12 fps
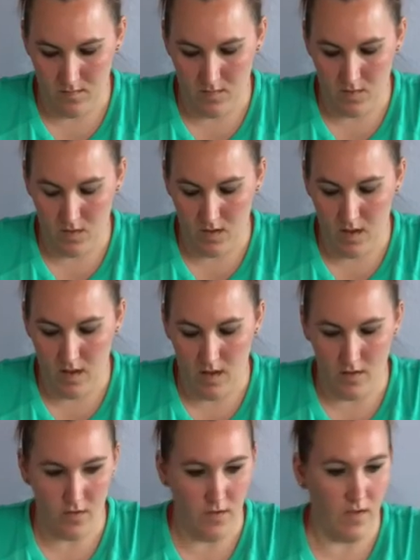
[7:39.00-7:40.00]
Okay,
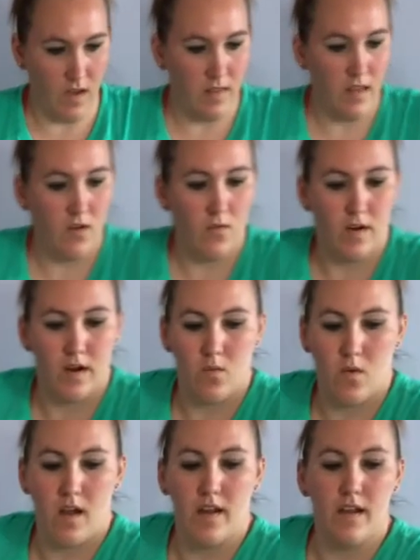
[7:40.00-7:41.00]
so I've got that where I
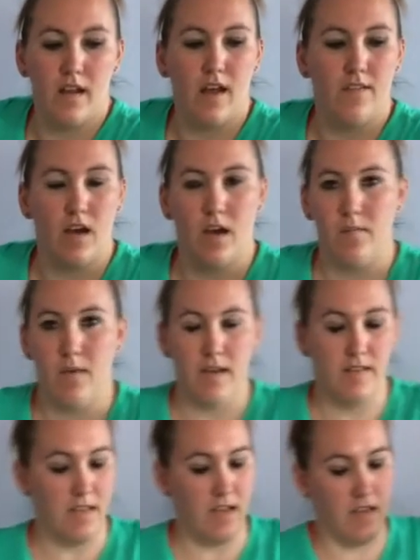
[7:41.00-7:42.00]
want it. I've got my
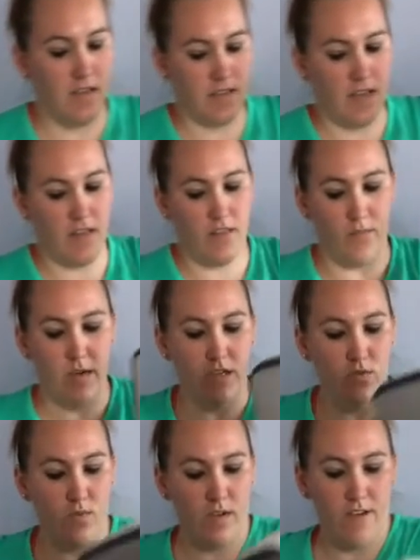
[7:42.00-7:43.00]
settings at
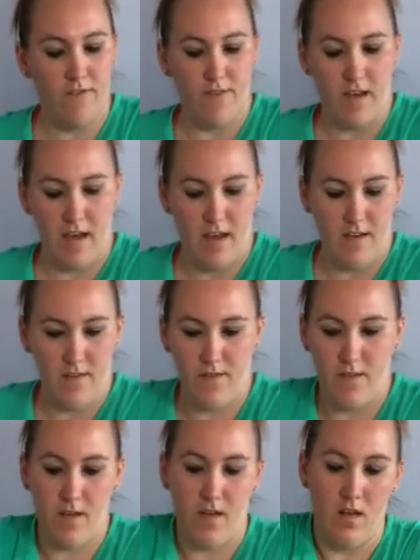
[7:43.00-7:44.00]
325
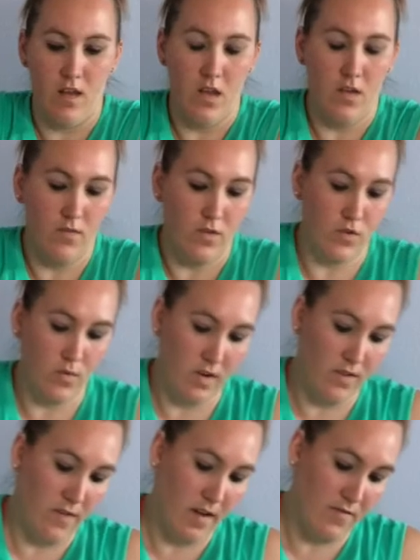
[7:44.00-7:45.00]
for
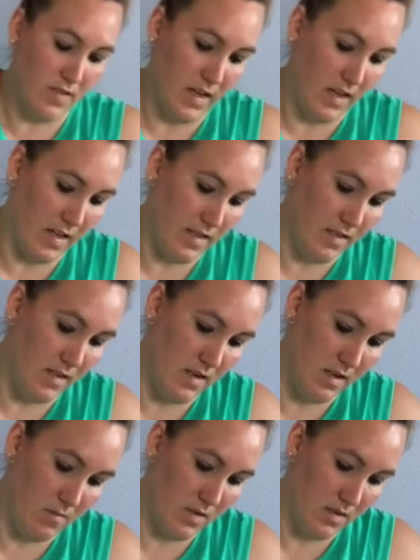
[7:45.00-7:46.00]
25 seconds, and
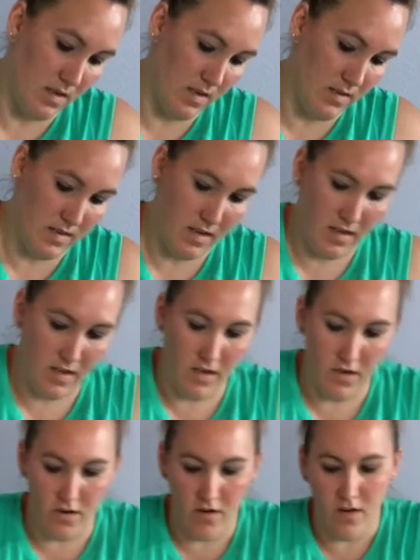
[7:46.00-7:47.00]
I'm just gonna set it
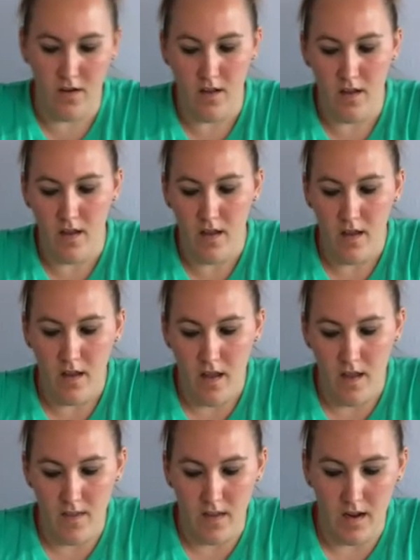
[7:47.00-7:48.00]
here,
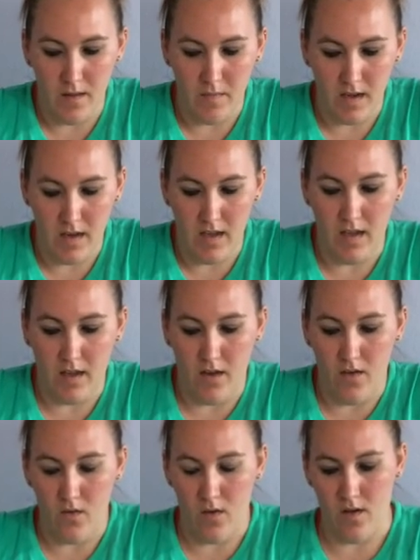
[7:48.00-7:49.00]
and then I'm gonna hit
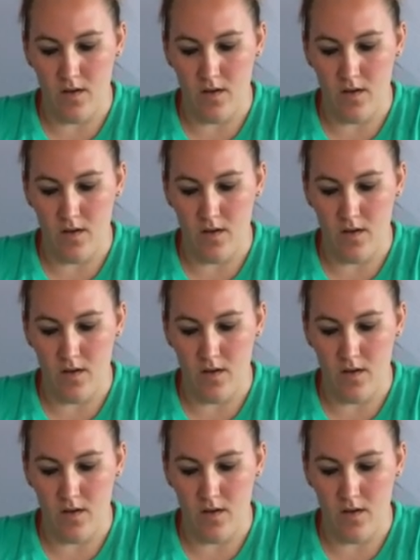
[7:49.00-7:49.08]
go.